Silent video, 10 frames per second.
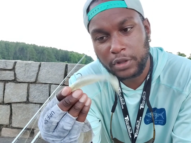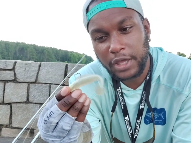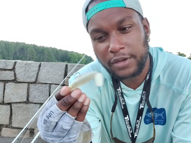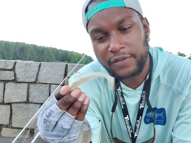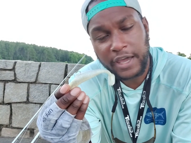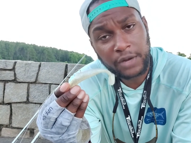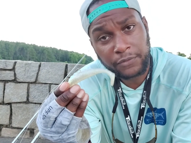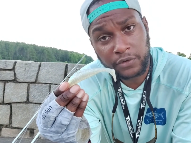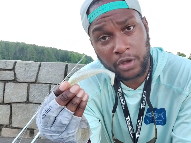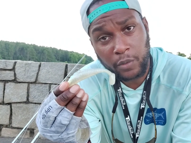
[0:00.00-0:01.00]
They designed
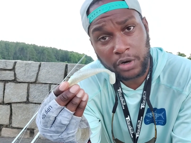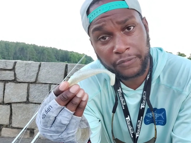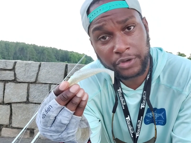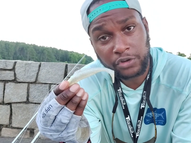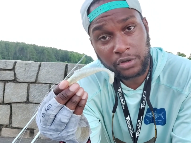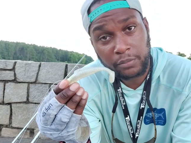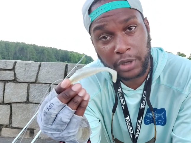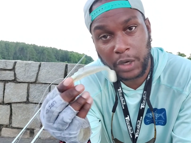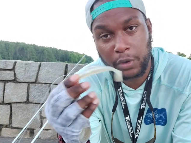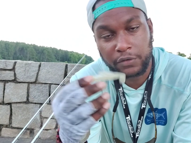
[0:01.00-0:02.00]
it for saltwater fishing,
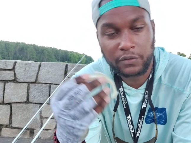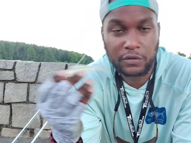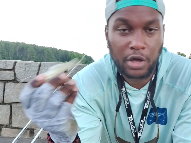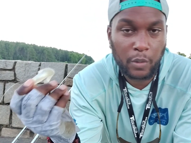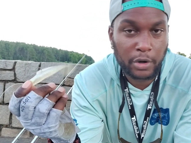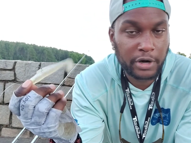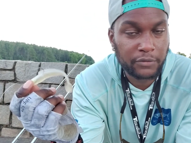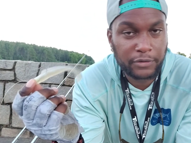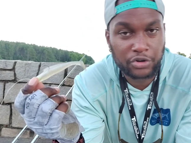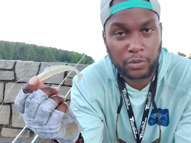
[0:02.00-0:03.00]
but it works in saltwater
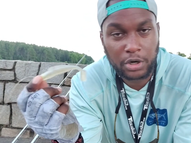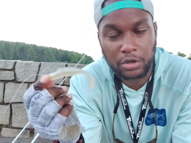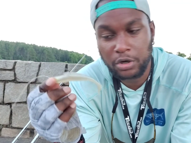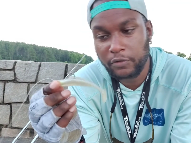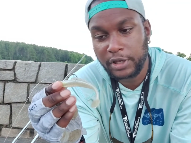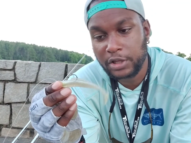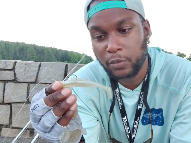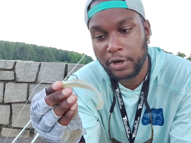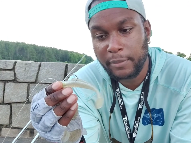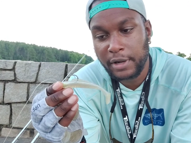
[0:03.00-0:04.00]
and freshwater. You don't really have
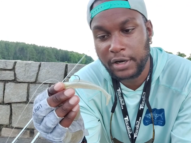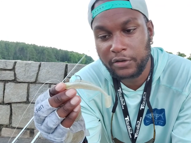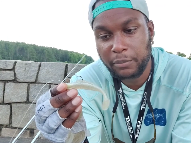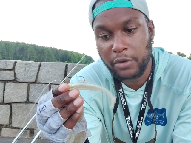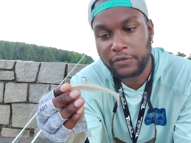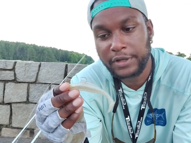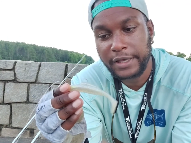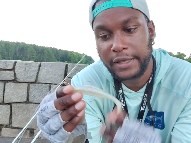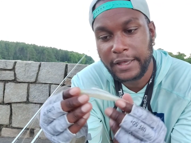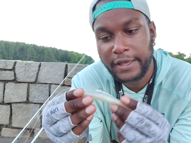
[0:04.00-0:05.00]
to worry about it. It's
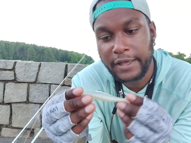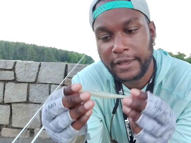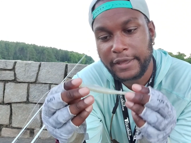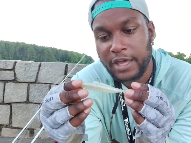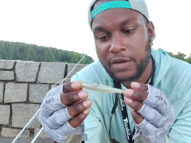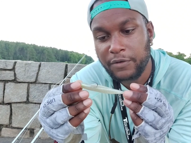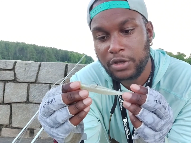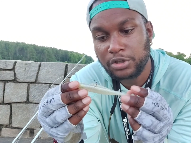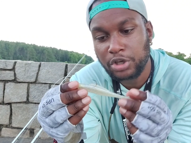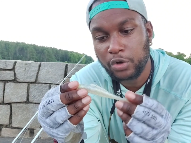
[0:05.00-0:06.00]
mostly kind of
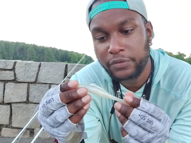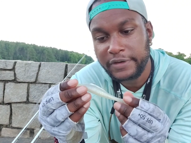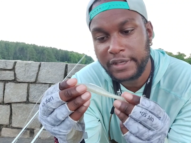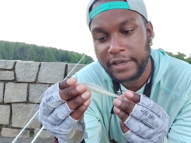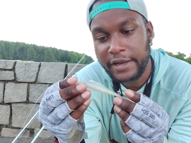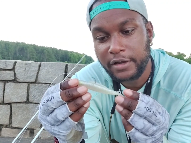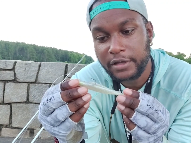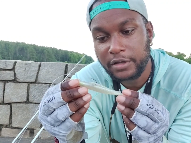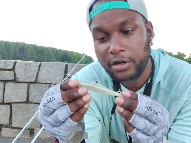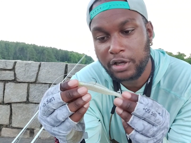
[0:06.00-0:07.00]
a ghosty kind of
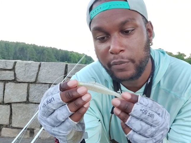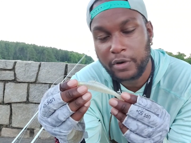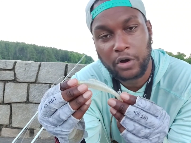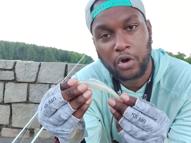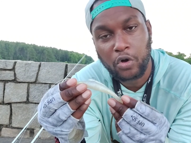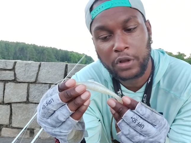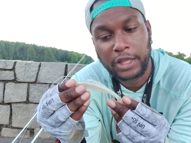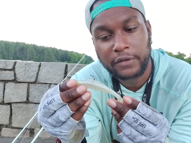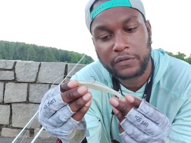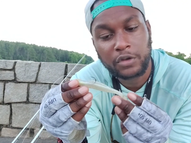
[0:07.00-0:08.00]
looking color with a whole
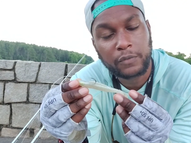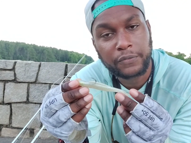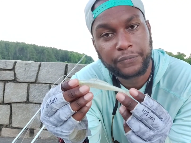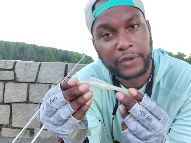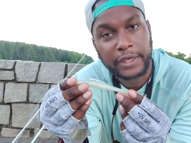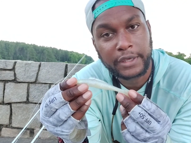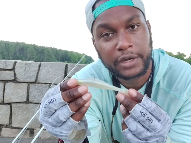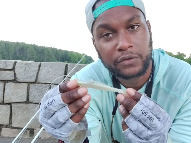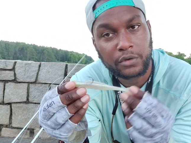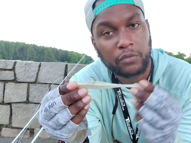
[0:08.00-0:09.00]
lot of silver flake
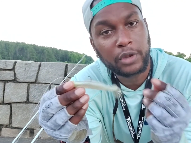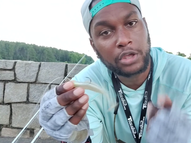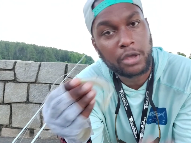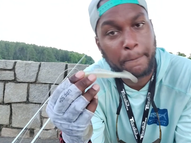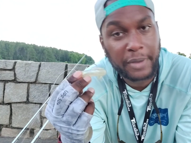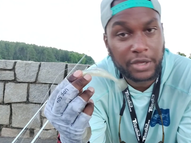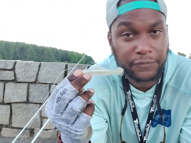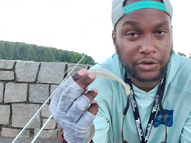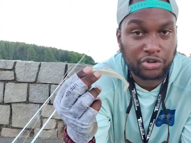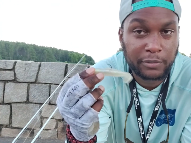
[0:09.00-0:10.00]
in it. So a really good bait
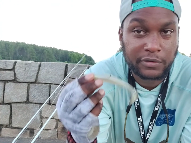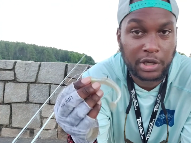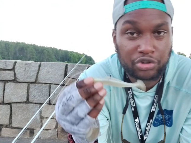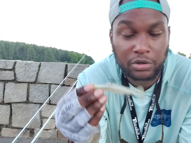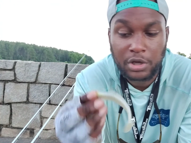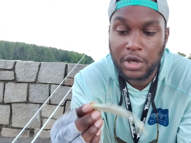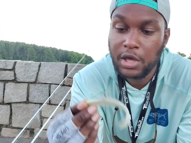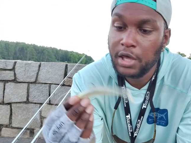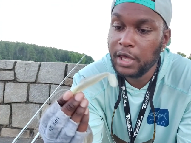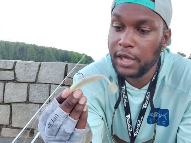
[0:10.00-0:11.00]
fish imitation.
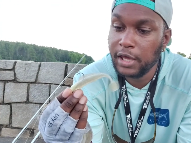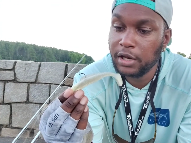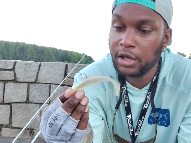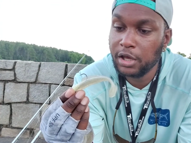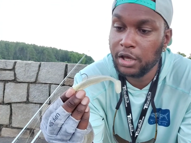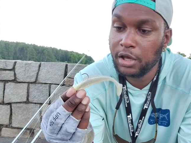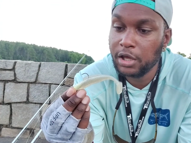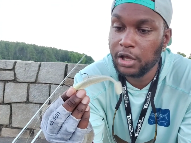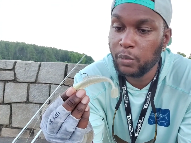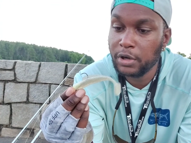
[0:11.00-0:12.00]
and
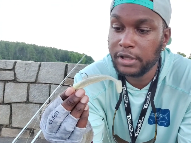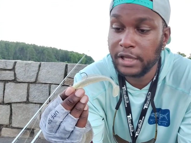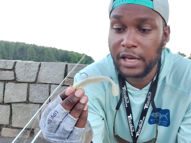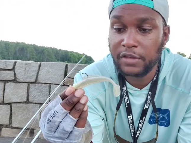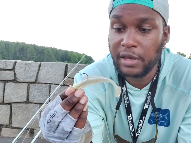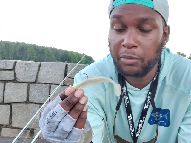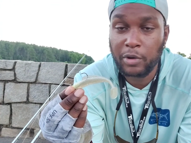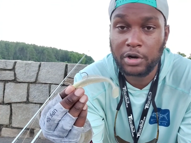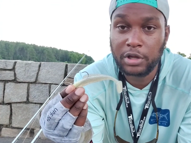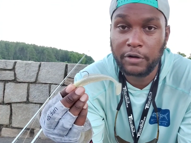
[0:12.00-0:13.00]
it'll work in any type
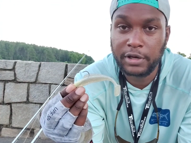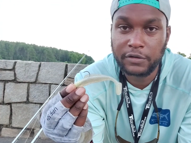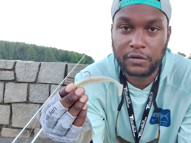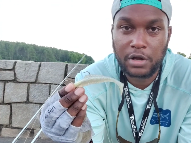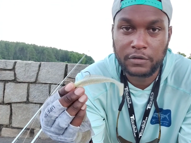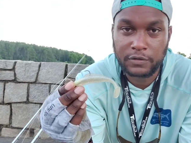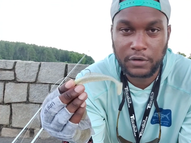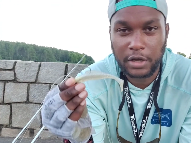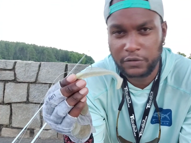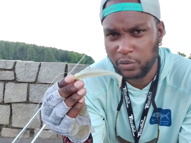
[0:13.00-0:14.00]
of water clarity, so long as
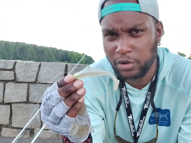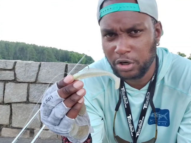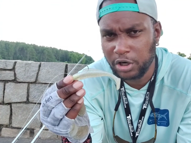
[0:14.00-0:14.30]
it's not too